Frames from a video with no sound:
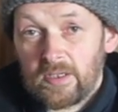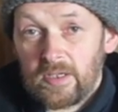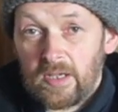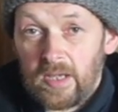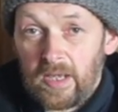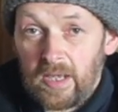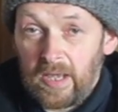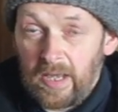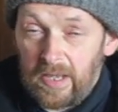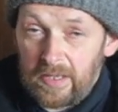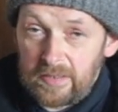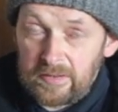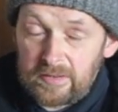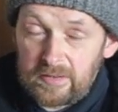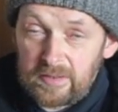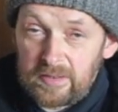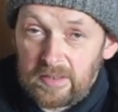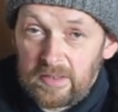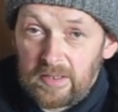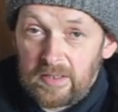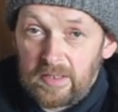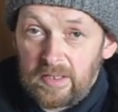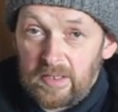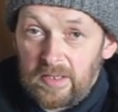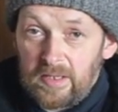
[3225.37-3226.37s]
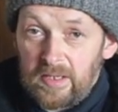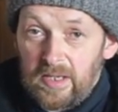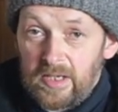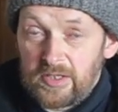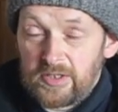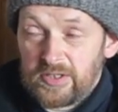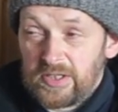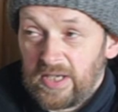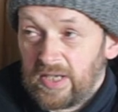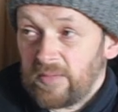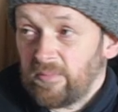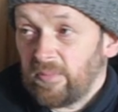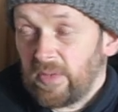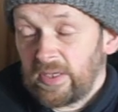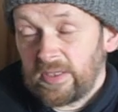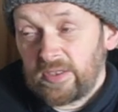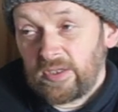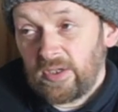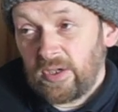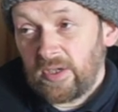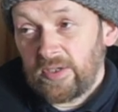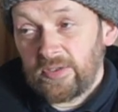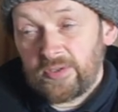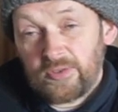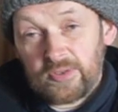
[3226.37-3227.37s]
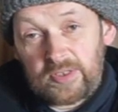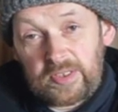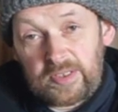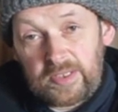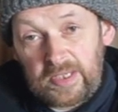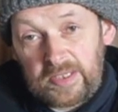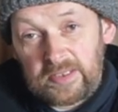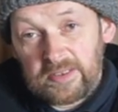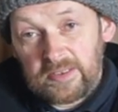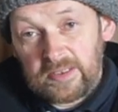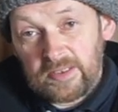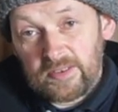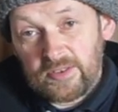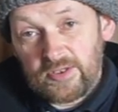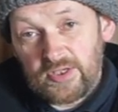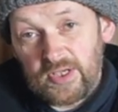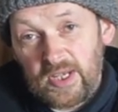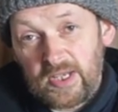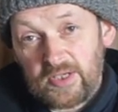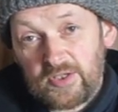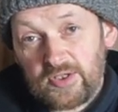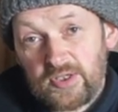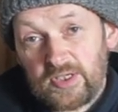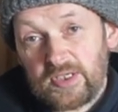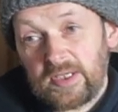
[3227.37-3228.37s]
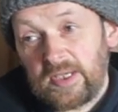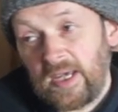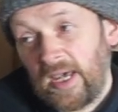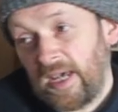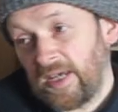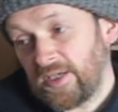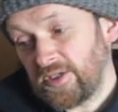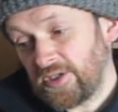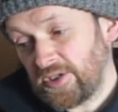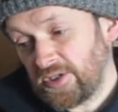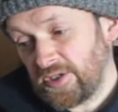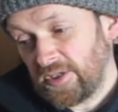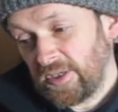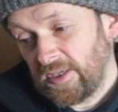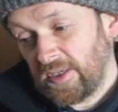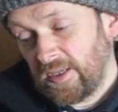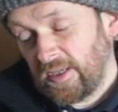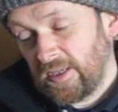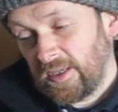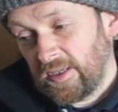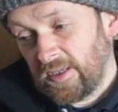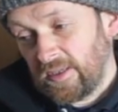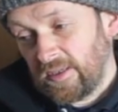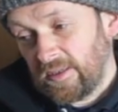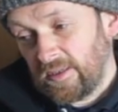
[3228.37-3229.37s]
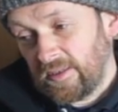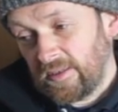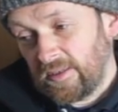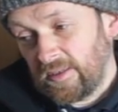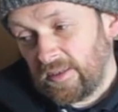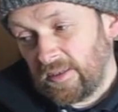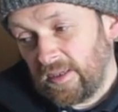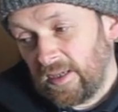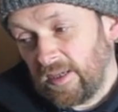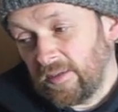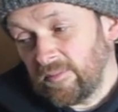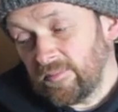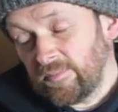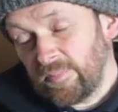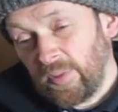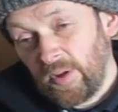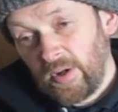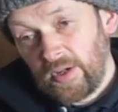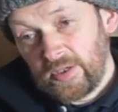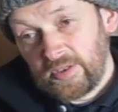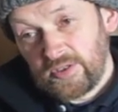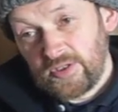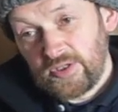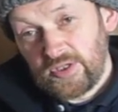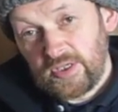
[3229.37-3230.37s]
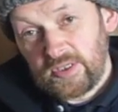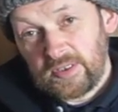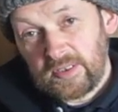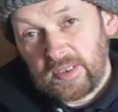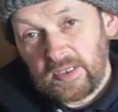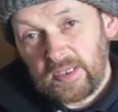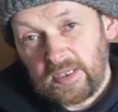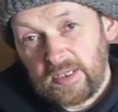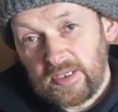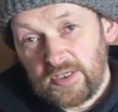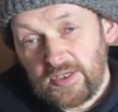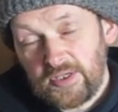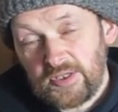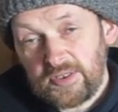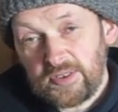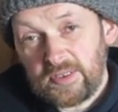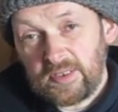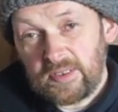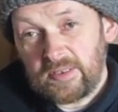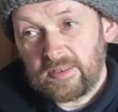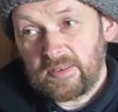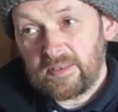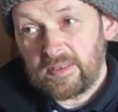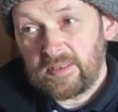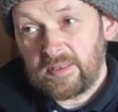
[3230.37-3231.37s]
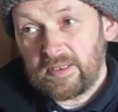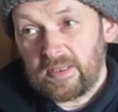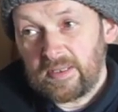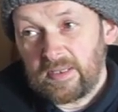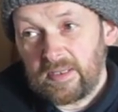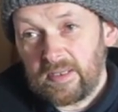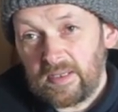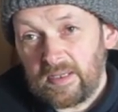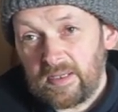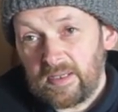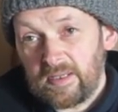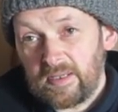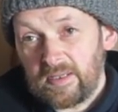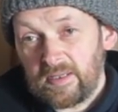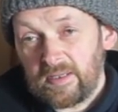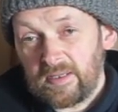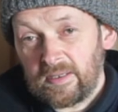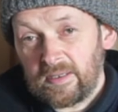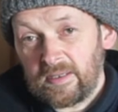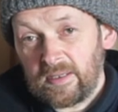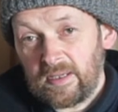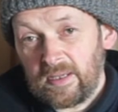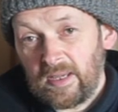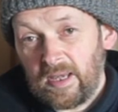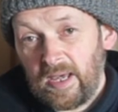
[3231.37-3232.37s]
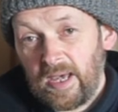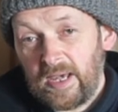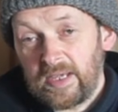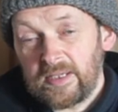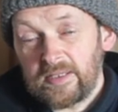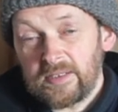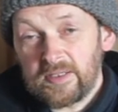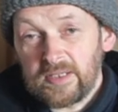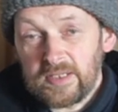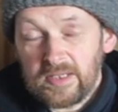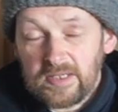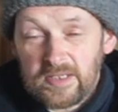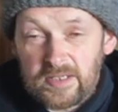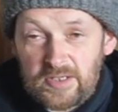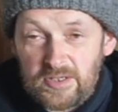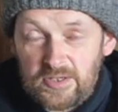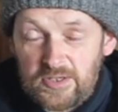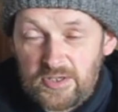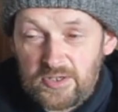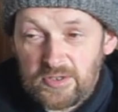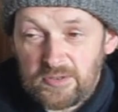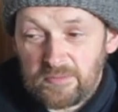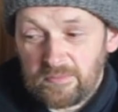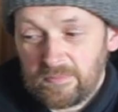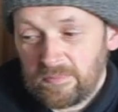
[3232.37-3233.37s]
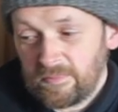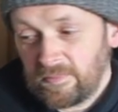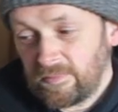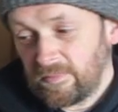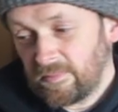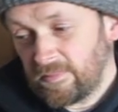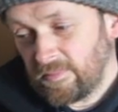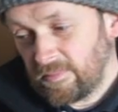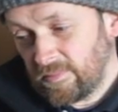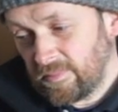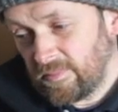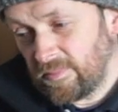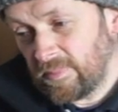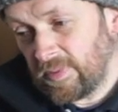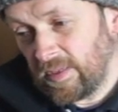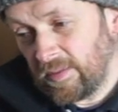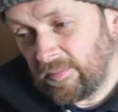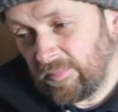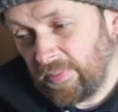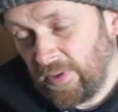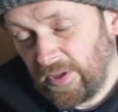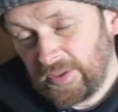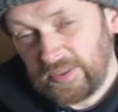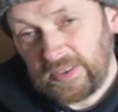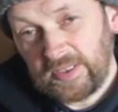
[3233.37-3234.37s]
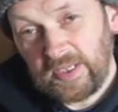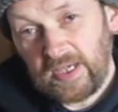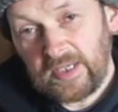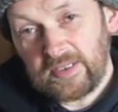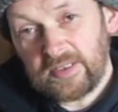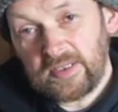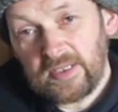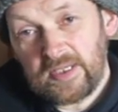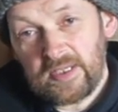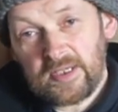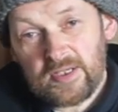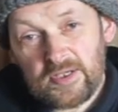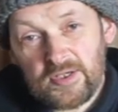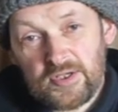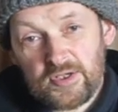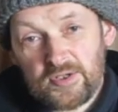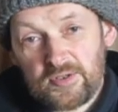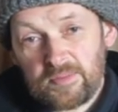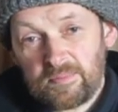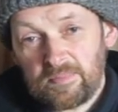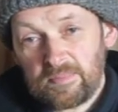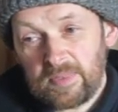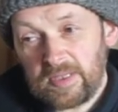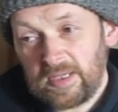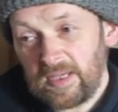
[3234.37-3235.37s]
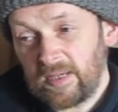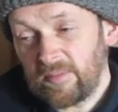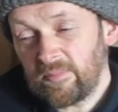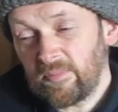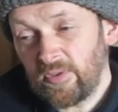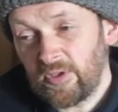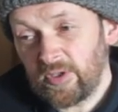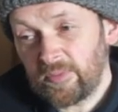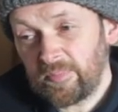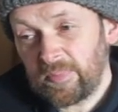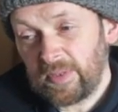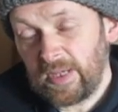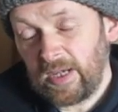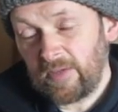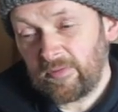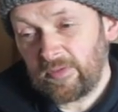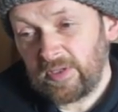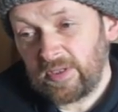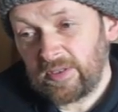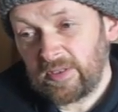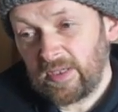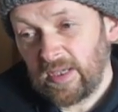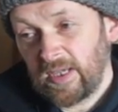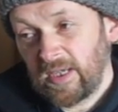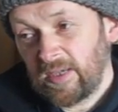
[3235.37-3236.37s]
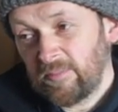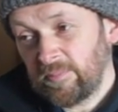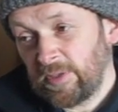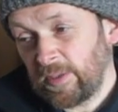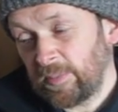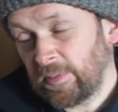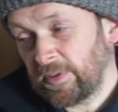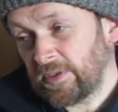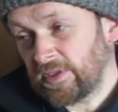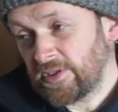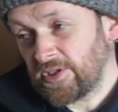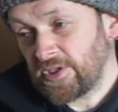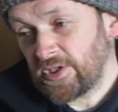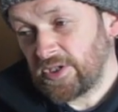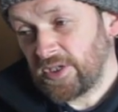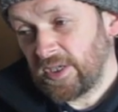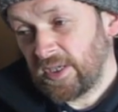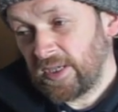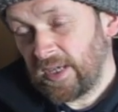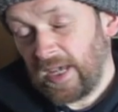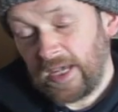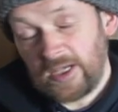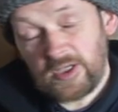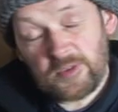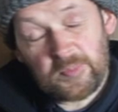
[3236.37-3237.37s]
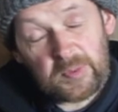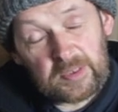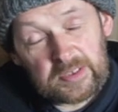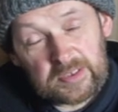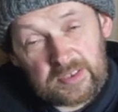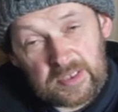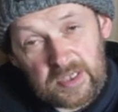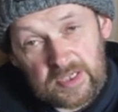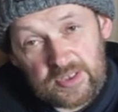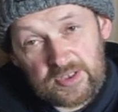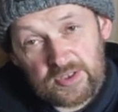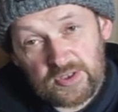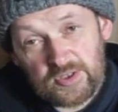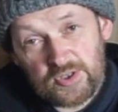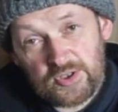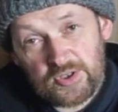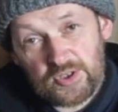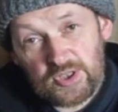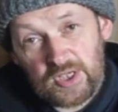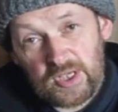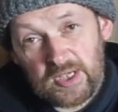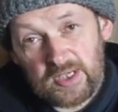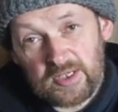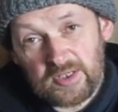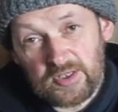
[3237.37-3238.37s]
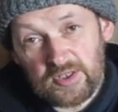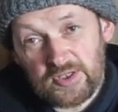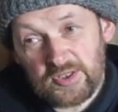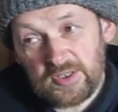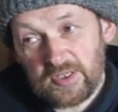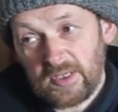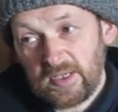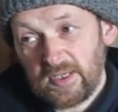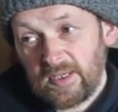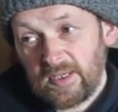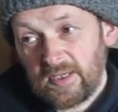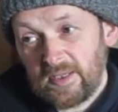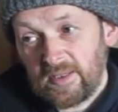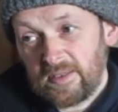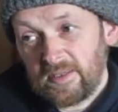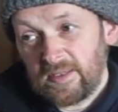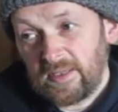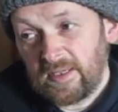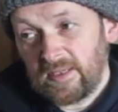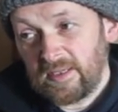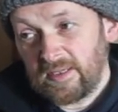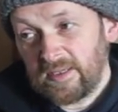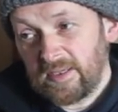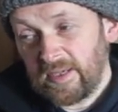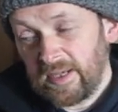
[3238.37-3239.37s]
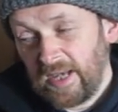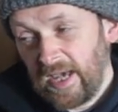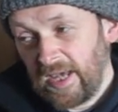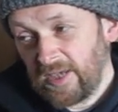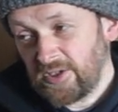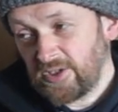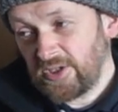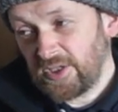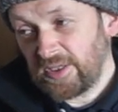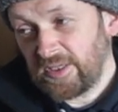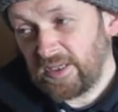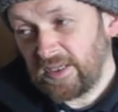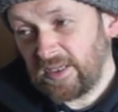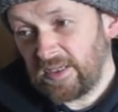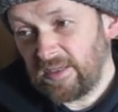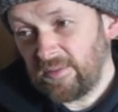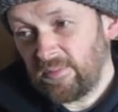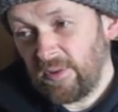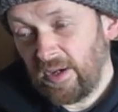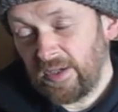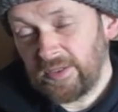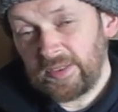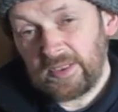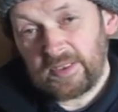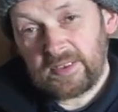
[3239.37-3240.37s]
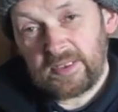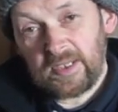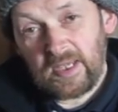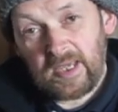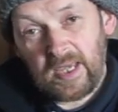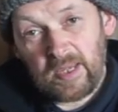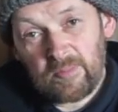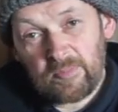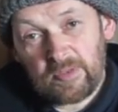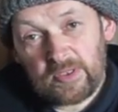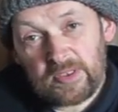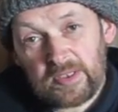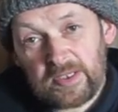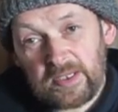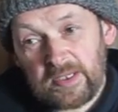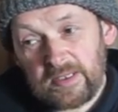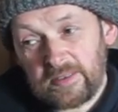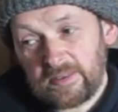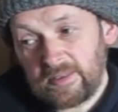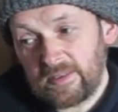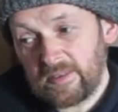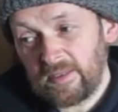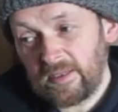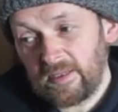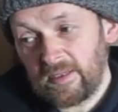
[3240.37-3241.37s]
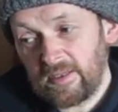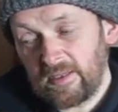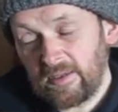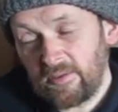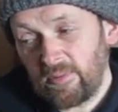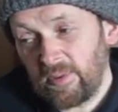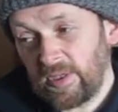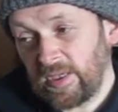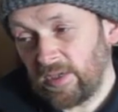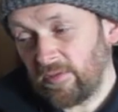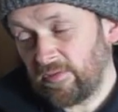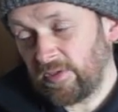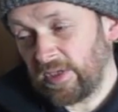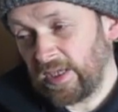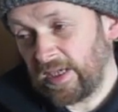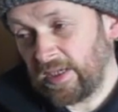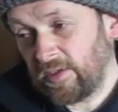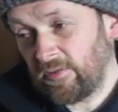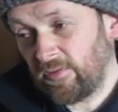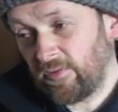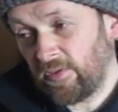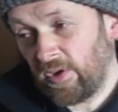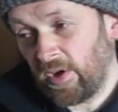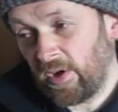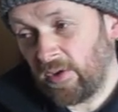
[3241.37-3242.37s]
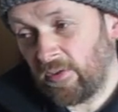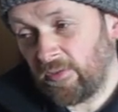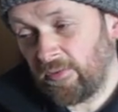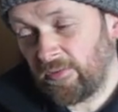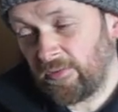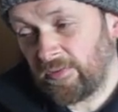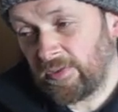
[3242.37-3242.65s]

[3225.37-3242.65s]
And as time went on through the 19th century, as imparts increased and uh, ideas, imparted ideas became more prevalent. People's expectations changed. They gradually wanted to emulate the way of life of